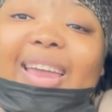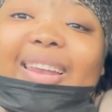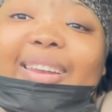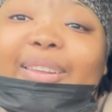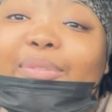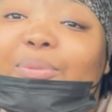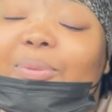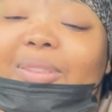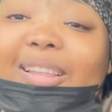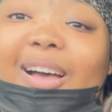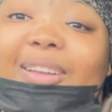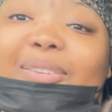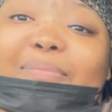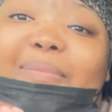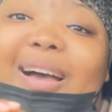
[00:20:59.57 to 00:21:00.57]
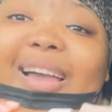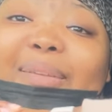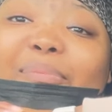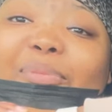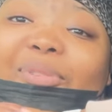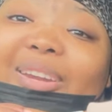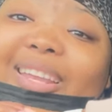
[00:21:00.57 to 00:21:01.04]
lived without my
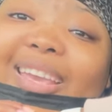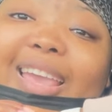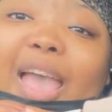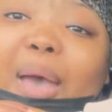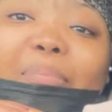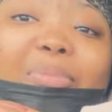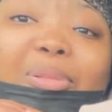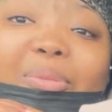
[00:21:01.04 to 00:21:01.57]
pretty Apple